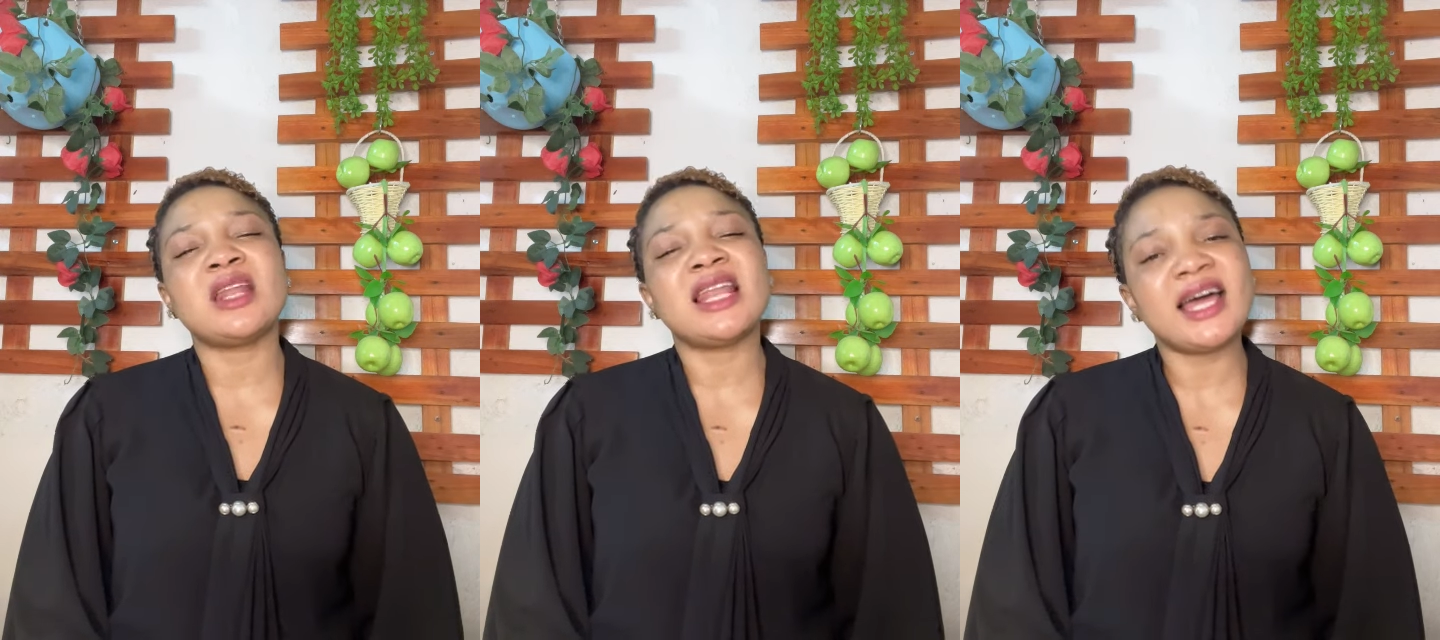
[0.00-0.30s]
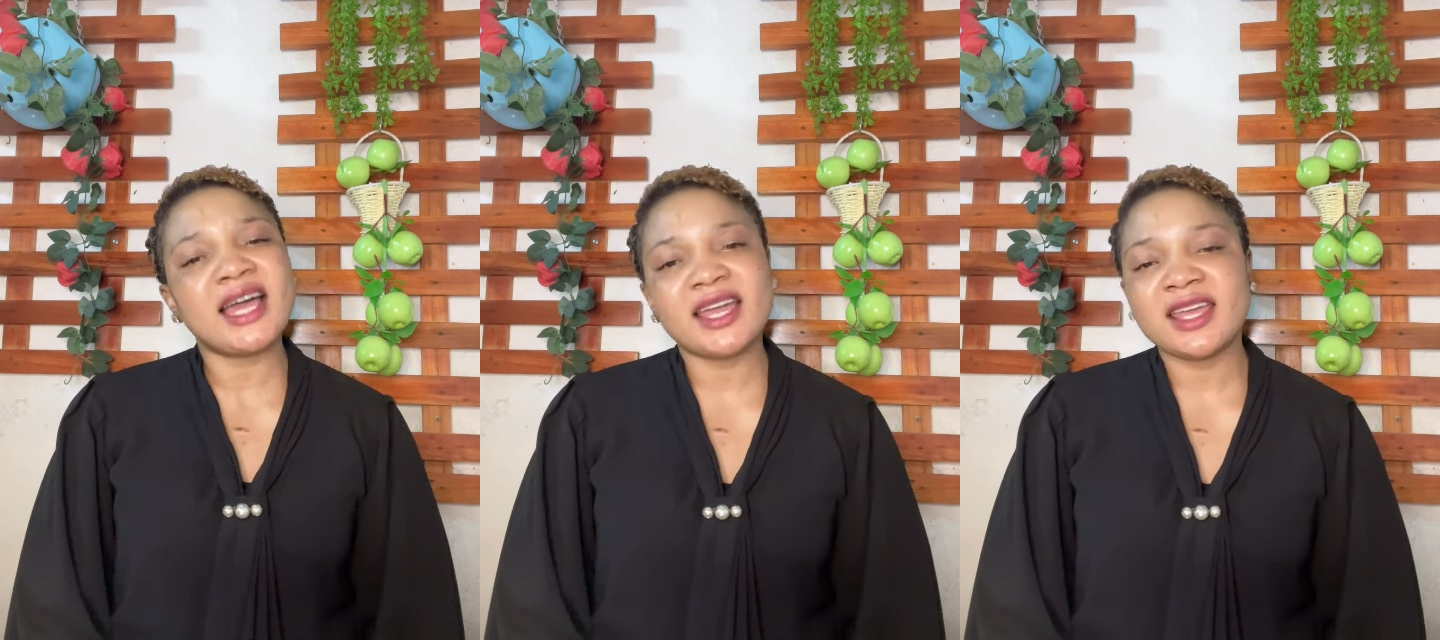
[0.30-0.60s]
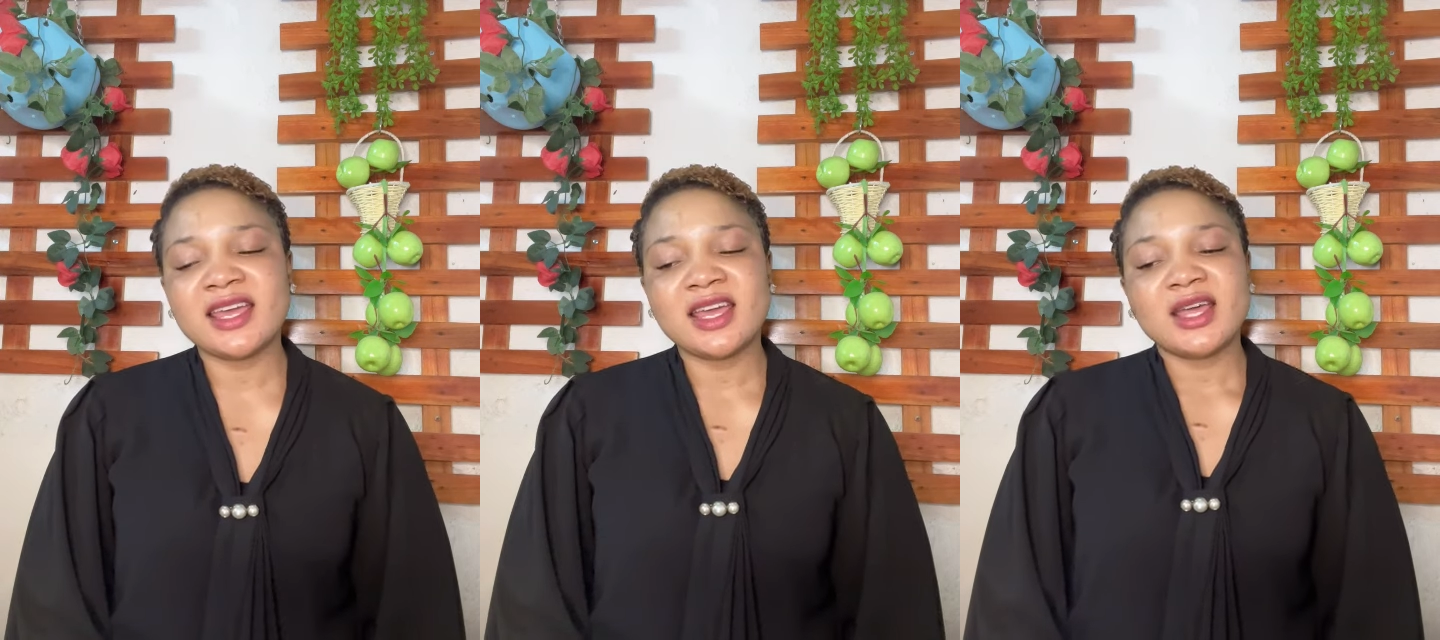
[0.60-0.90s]

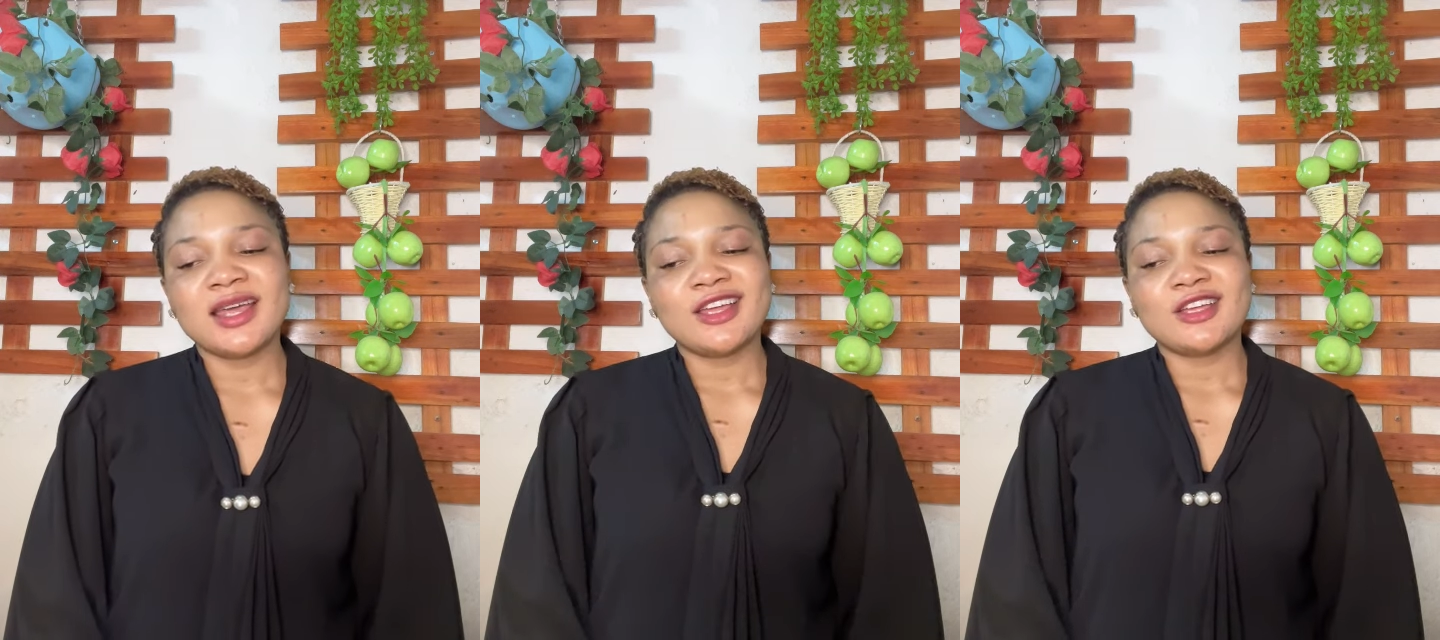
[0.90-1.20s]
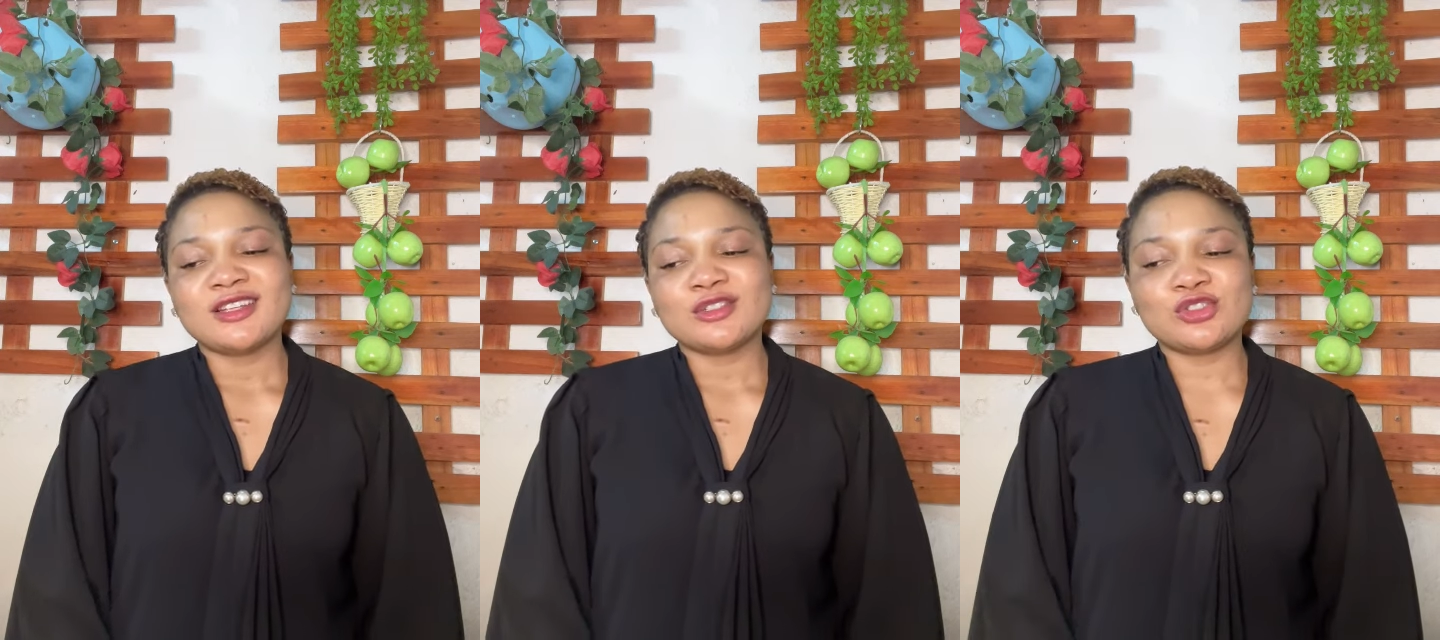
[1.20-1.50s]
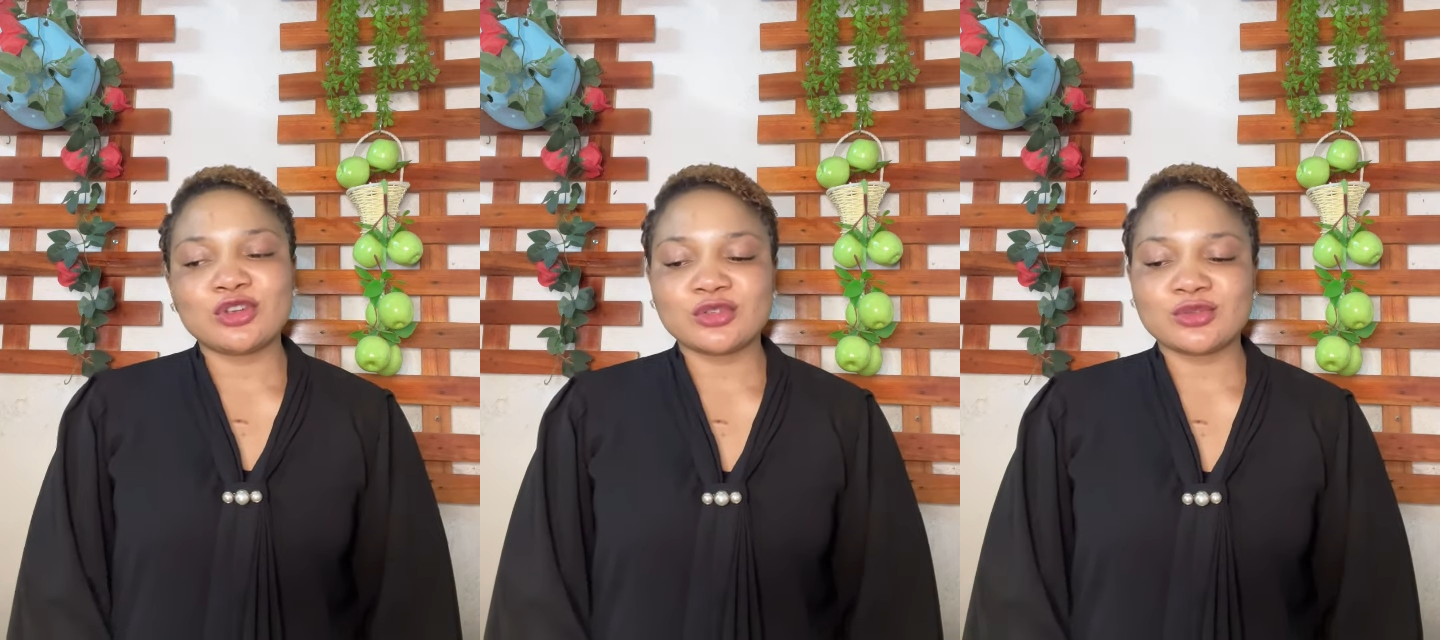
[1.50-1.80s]
lie
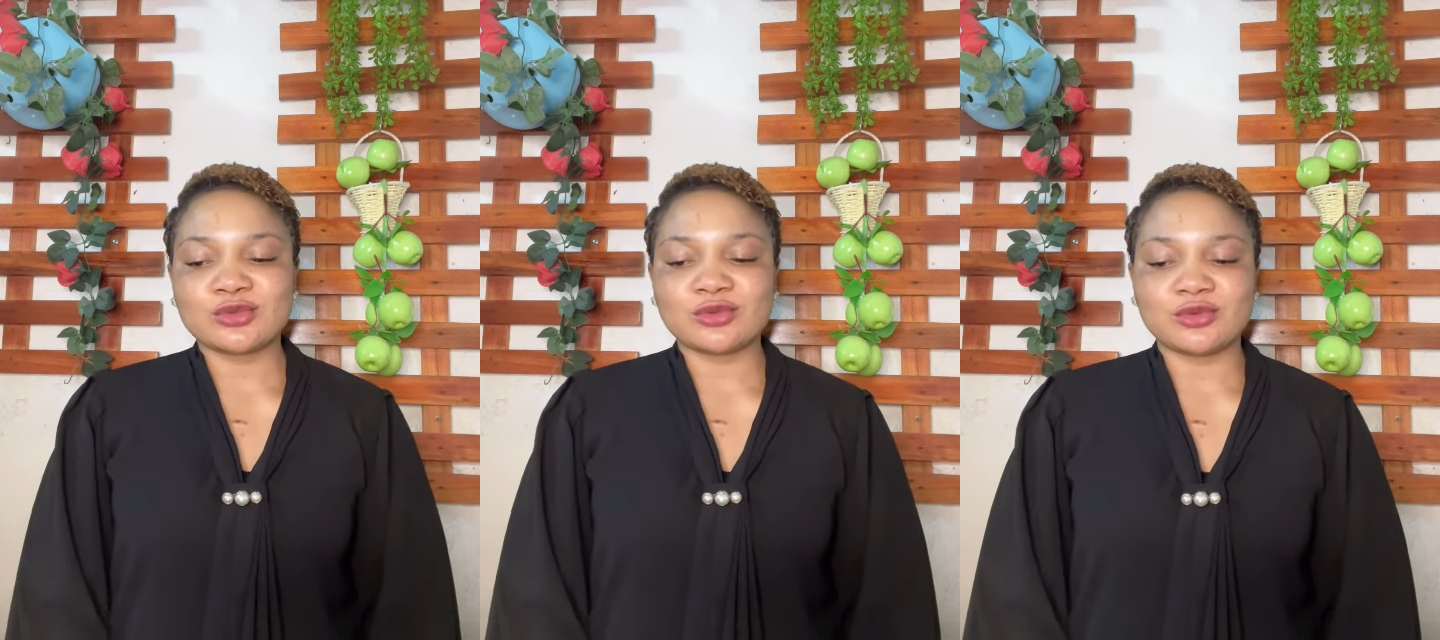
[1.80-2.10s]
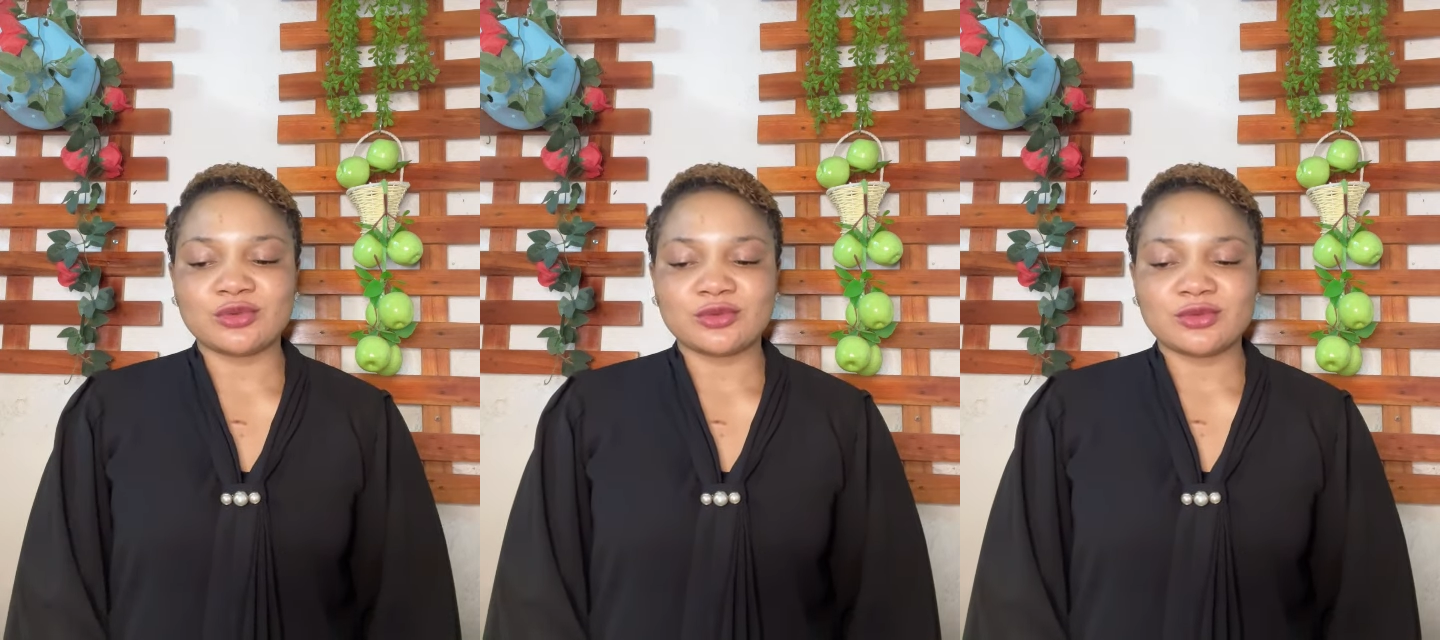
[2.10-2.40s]
just to